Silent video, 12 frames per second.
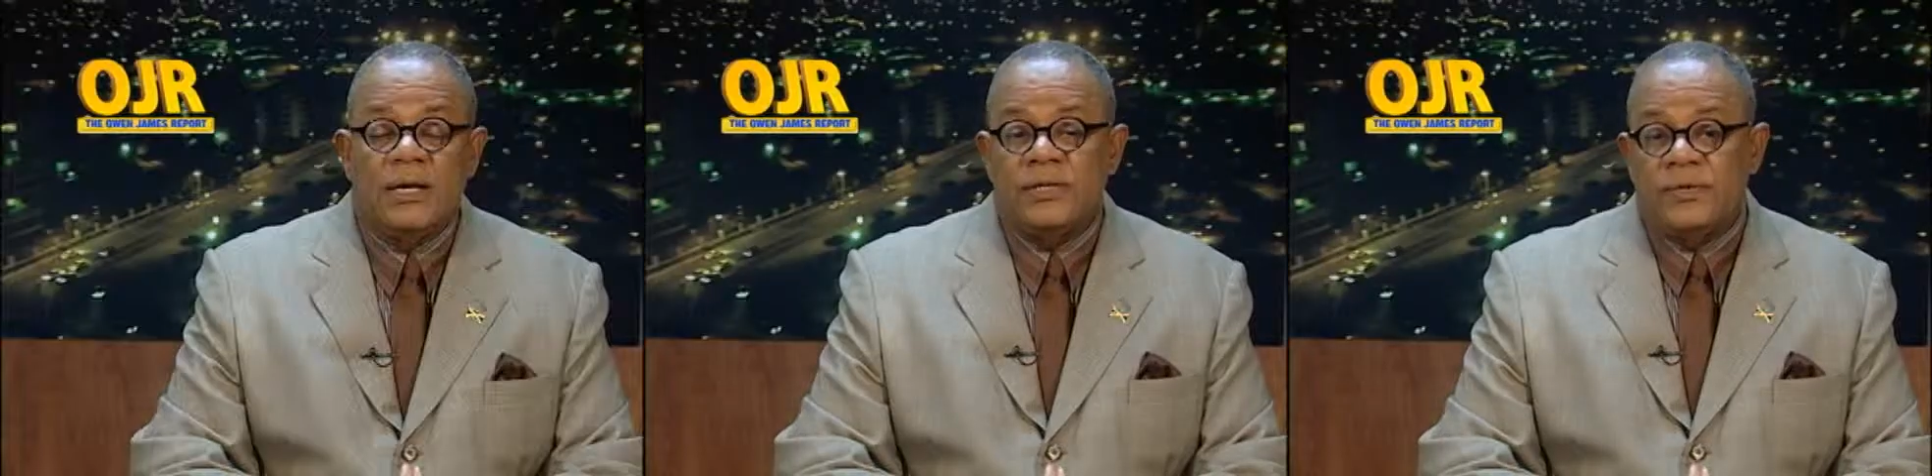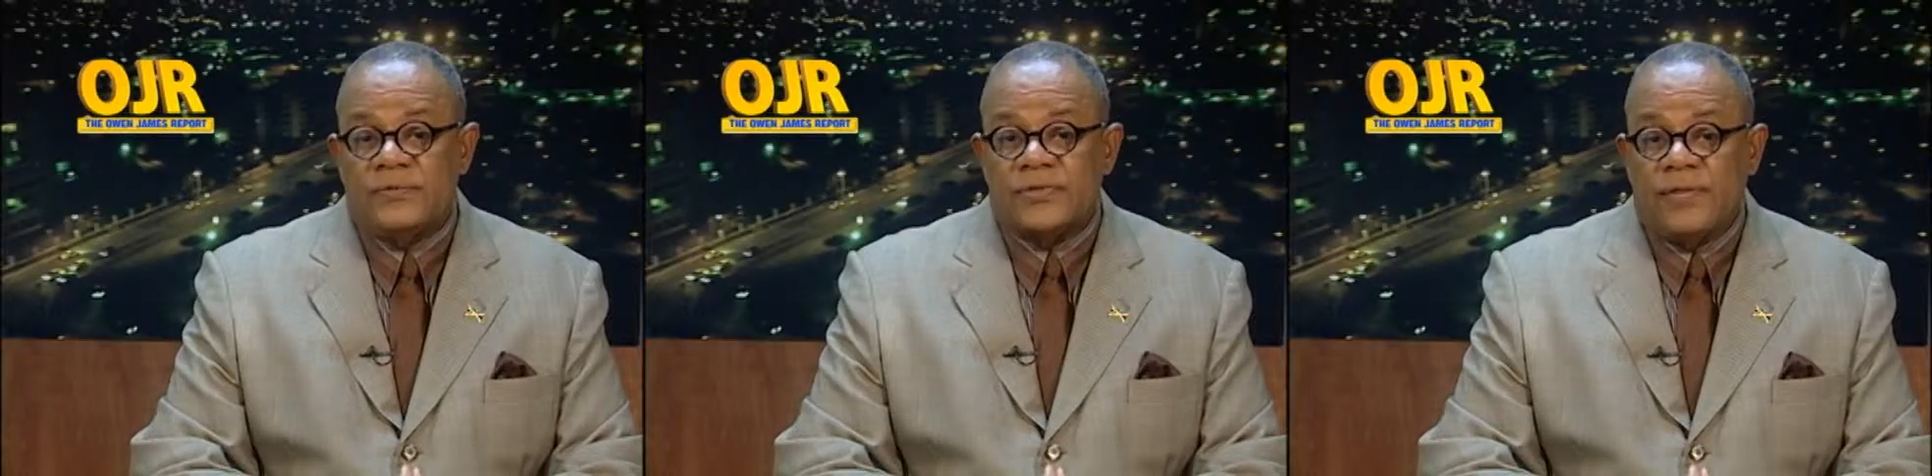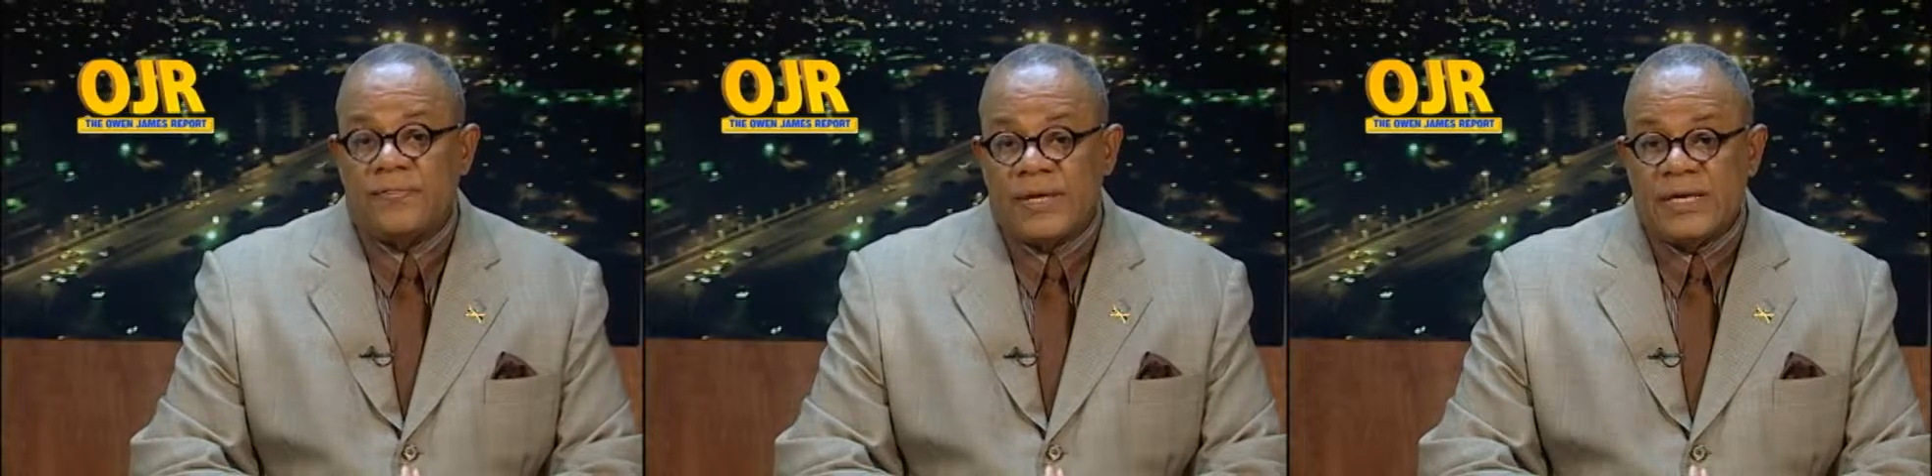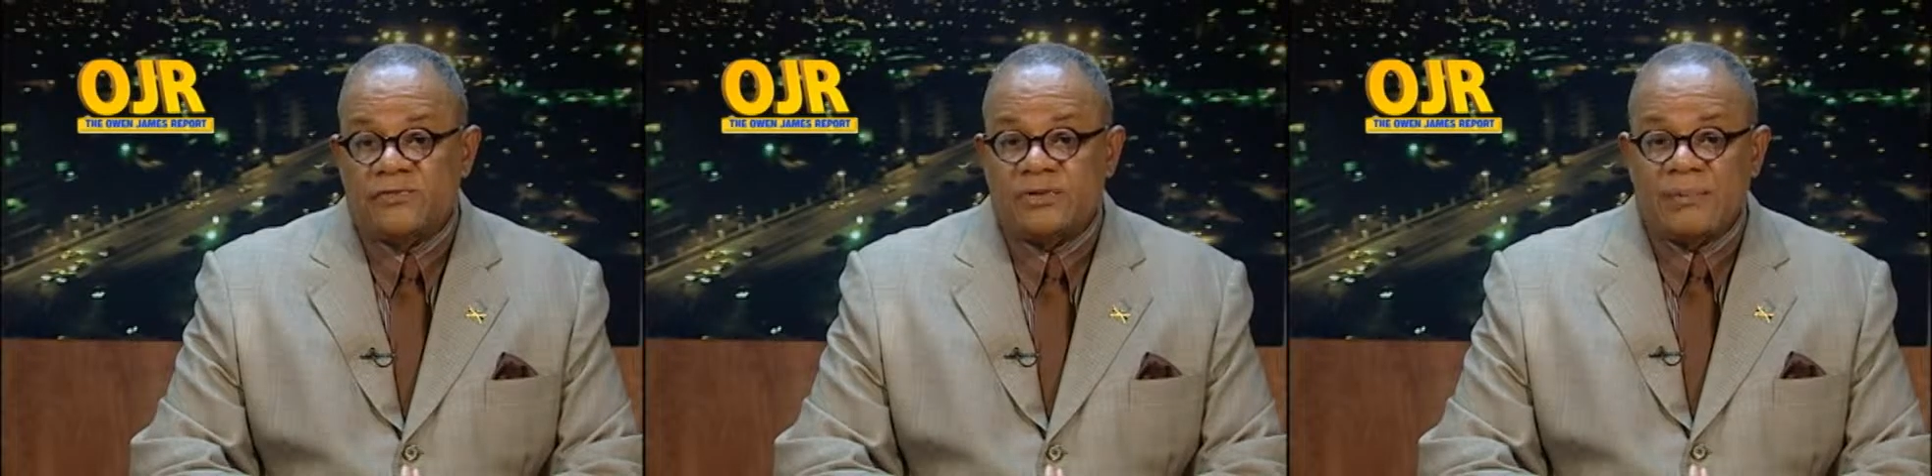News on
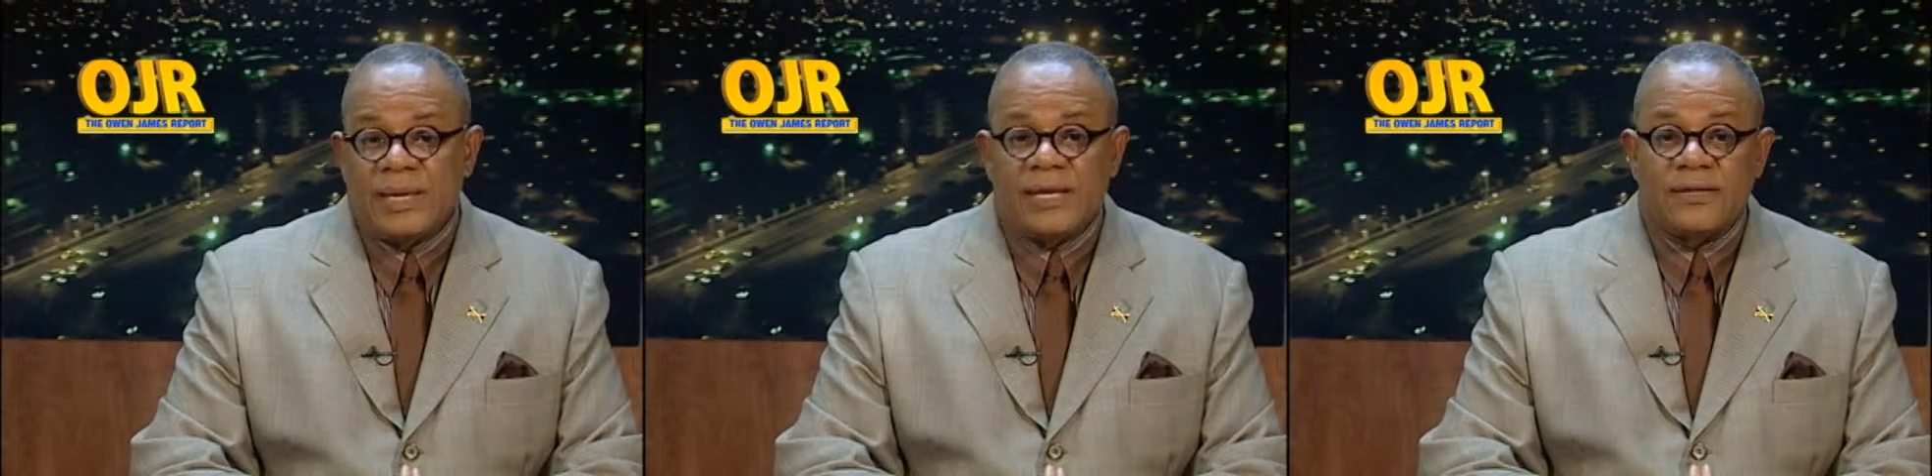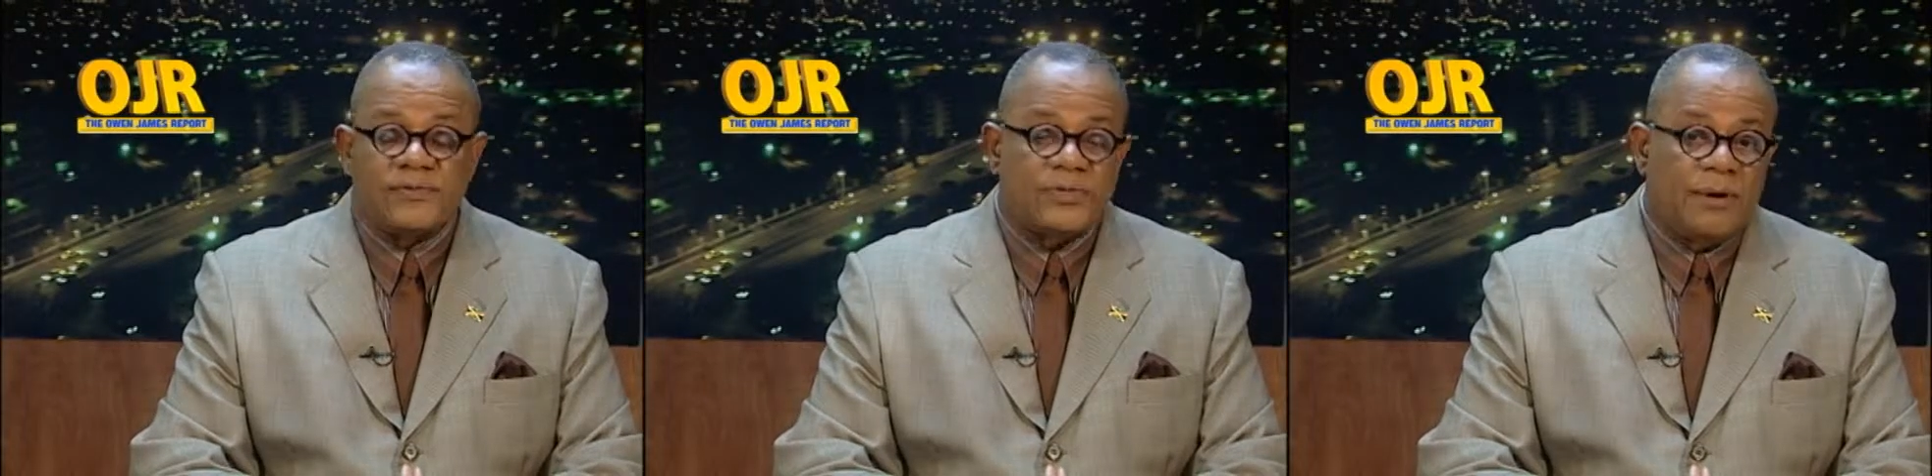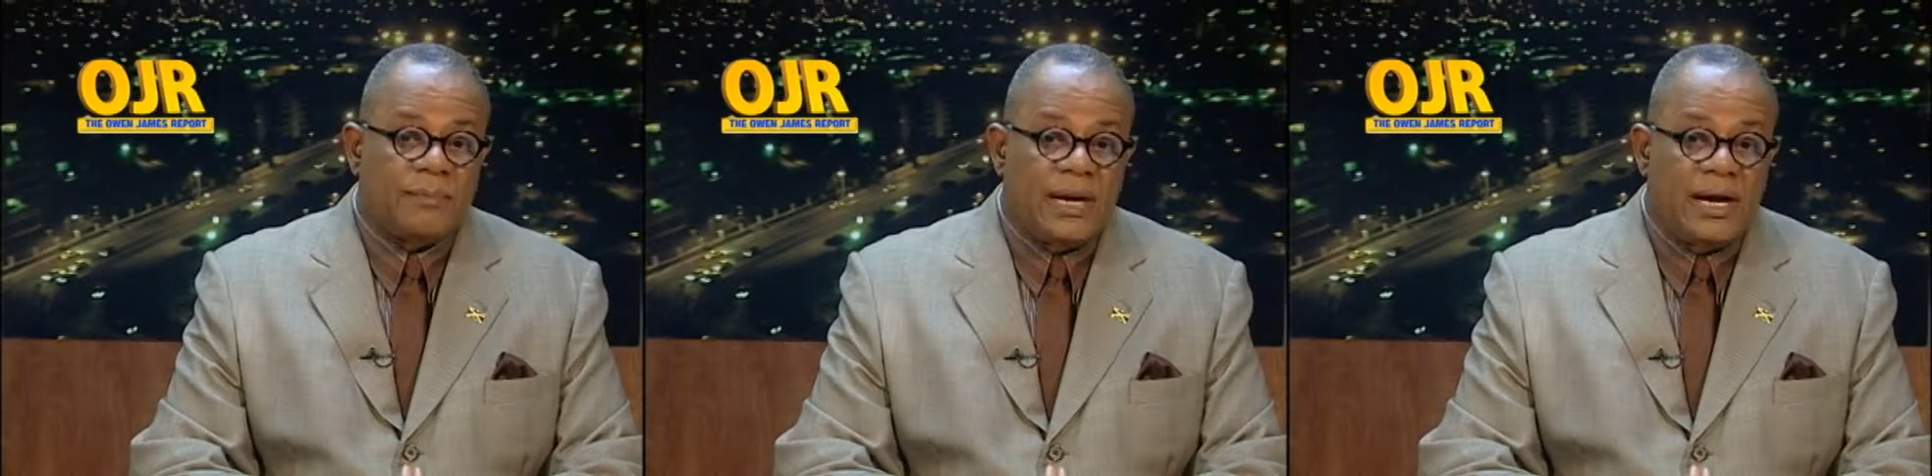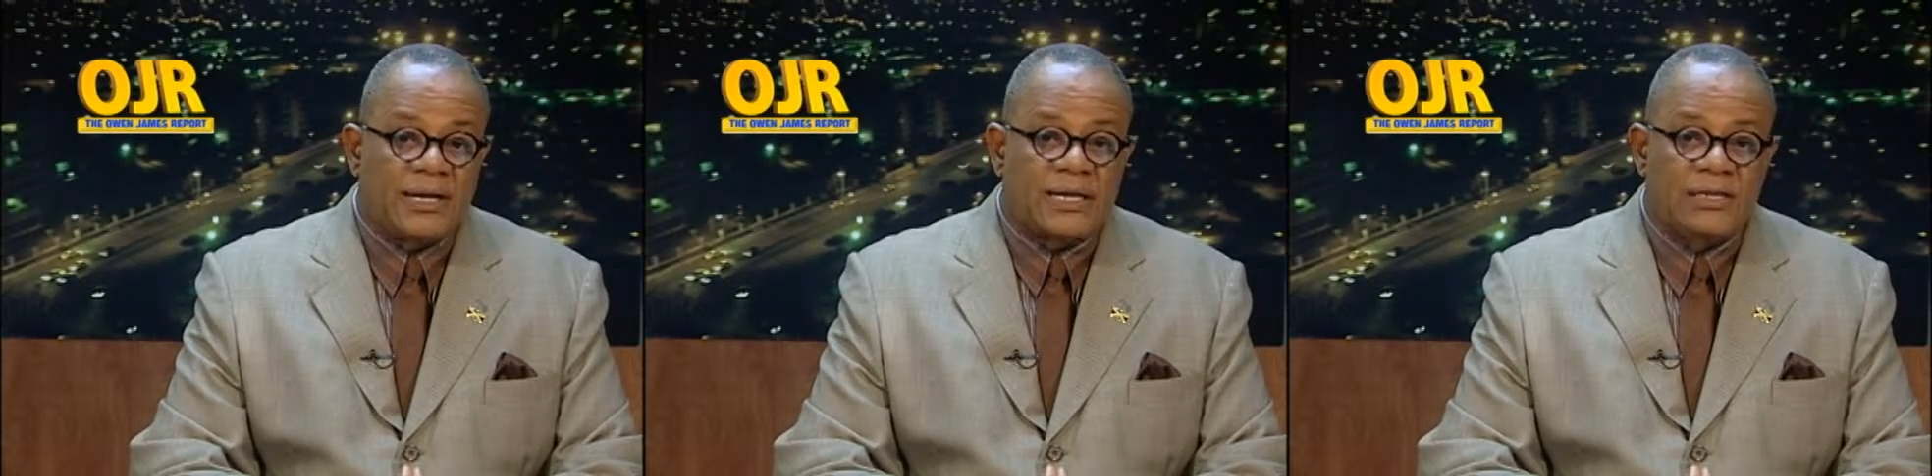the Jamaican stock
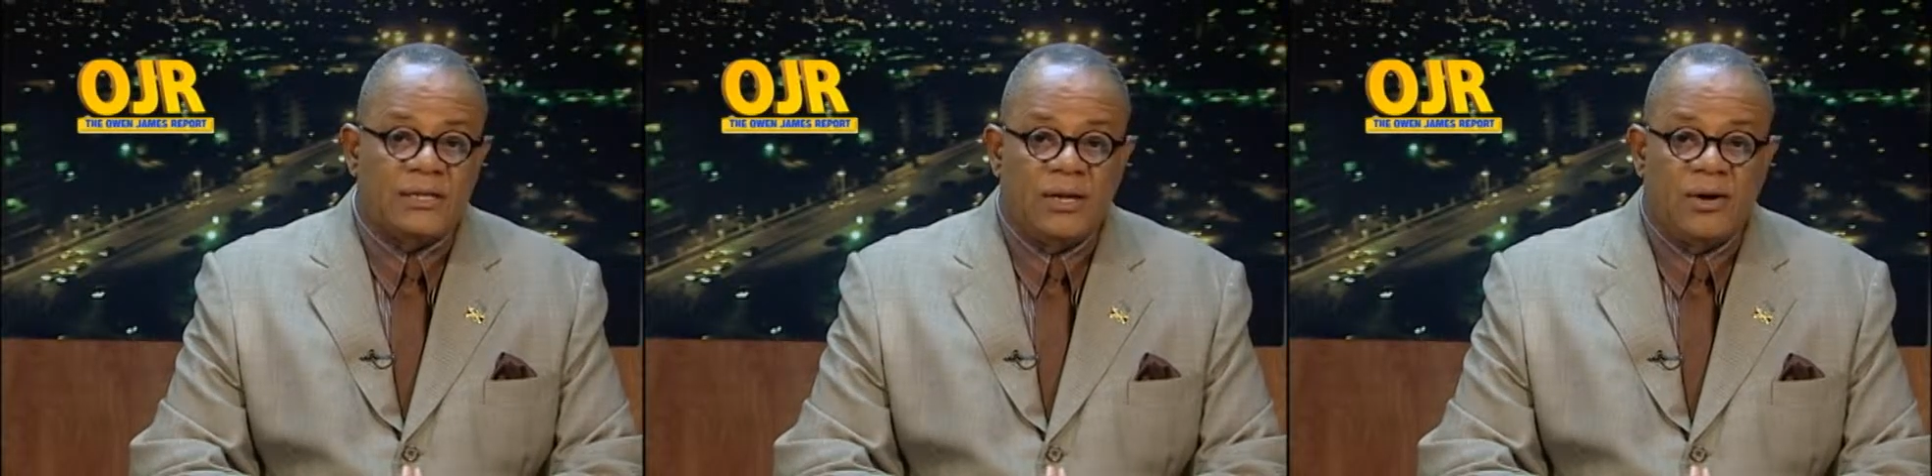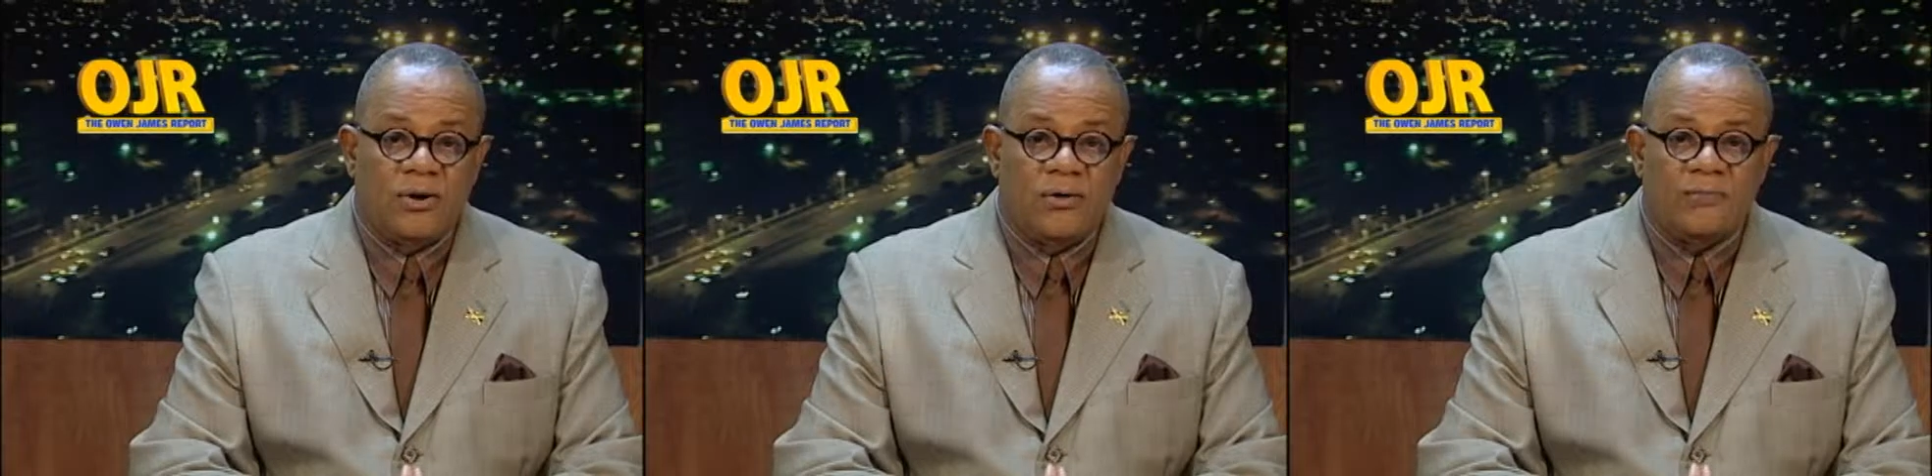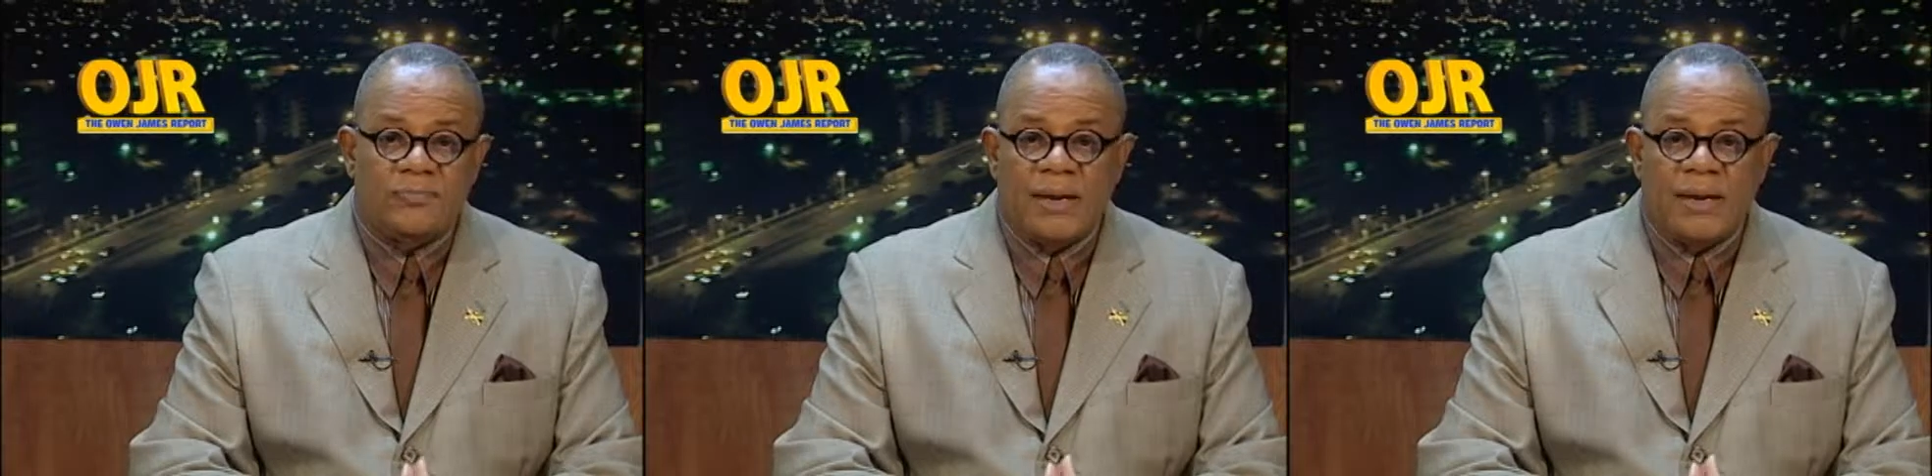market now.